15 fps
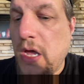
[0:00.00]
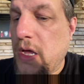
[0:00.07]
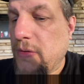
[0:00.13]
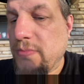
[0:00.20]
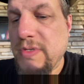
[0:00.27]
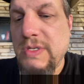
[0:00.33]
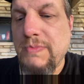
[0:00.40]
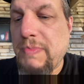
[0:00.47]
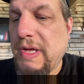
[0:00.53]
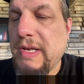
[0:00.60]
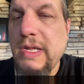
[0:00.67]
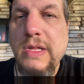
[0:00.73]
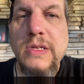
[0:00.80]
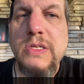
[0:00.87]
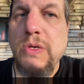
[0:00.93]

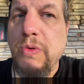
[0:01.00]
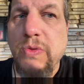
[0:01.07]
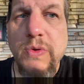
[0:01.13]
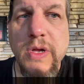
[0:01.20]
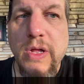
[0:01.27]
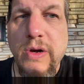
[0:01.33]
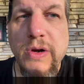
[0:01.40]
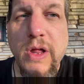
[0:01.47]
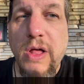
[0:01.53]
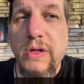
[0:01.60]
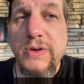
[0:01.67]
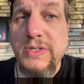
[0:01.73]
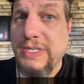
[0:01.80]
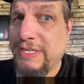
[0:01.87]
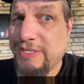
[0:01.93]
Spending
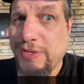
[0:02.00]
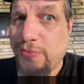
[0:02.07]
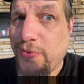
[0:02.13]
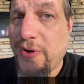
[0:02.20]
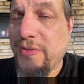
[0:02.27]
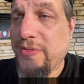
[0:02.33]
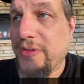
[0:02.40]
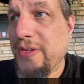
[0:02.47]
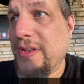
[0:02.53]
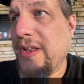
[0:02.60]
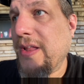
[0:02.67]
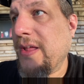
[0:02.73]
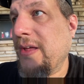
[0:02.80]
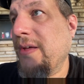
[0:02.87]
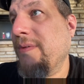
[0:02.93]
$200-300, is it worth it?
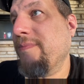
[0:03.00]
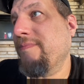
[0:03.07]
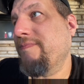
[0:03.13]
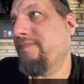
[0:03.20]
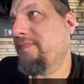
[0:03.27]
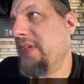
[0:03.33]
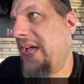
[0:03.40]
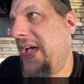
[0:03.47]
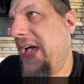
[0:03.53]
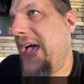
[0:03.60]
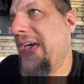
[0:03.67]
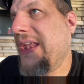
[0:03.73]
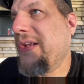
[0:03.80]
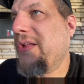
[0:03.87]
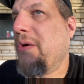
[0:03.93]

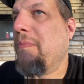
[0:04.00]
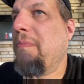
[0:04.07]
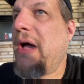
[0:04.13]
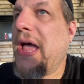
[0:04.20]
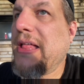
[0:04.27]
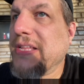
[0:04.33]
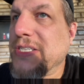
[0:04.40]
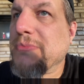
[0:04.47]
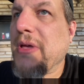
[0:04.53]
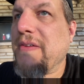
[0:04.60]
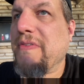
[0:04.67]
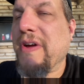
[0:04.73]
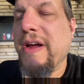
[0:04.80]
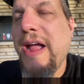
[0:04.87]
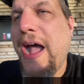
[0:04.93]
I don't know. Mileage may
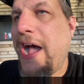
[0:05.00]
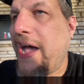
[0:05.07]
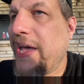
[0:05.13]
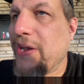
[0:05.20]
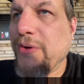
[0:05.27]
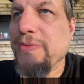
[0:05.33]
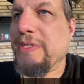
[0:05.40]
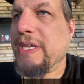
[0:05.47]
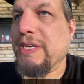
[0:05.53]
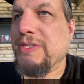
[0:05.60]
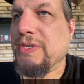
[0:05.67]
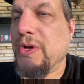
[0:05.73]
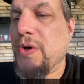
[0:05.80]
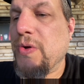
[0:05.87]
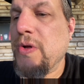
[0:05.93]
vary. I don't think
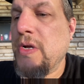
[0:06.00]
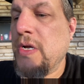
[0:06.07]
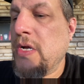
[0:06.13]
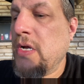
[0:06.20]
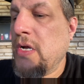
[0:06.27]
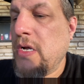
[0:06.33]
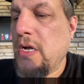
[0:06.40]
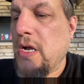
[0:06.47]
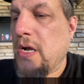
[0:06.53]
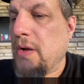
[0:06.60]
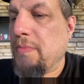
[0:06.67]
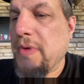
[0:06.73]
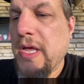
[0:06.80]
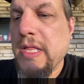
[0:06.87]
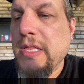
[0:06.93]
so.
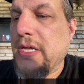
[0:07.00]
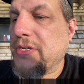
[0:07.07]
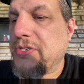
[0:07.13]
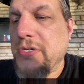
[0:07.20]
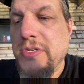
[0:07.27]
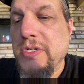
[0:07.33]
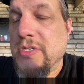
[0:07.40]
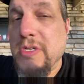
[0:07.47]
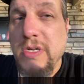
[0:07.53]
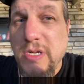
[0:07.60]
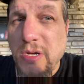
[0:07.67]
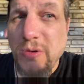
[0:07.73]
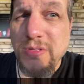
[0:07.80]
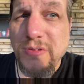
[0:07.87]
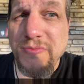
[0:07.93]
Unless you're just going to
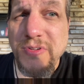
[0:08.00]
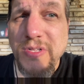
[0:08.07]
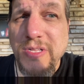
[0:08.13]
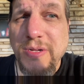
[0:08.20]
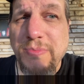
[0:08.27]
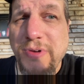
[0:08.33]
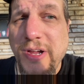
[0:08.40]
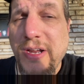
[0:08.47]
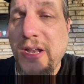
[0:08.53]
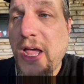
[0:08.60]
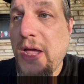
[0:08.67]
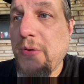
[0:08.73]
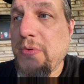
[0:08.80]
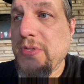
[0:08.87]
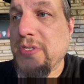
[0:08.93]
go with the full upgrade,
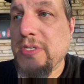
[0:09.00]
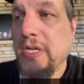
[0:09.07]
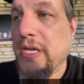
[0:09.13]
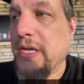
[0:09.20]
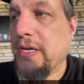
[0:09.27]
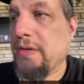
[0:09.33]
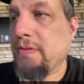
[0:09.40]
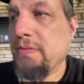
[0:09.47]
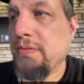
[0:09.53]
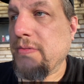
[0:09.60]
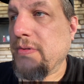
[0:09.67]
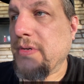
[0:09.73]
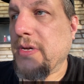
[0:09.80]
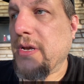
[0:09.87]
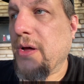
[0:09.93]
I would say,
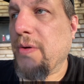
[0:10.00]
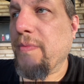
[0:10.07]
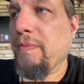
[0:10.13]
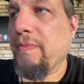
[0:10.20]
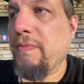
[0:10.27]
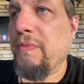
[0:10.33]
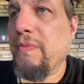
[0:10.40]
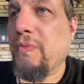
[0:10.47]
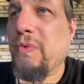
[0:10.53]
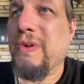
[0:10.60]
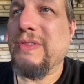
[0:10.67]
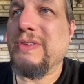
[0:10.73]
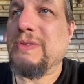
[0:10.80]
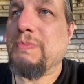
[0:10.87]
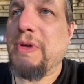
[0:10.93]
you know, were
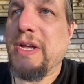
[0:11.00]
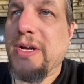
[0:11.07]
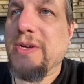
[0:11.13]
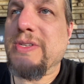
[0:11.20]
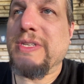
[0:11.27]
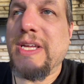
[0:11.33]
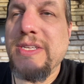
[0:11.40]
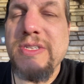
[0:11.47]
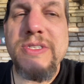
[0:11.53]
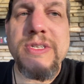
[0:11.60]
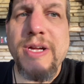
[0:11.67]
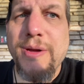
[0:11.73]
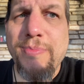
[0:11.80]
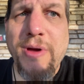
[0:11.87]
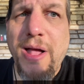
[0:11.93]
the speakers
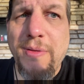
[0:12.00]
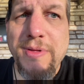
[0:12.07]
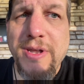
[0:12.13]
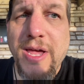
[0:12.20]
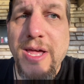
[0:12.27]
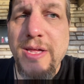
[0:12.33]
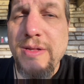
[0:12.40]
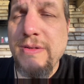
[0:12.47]
necessary? Probably not.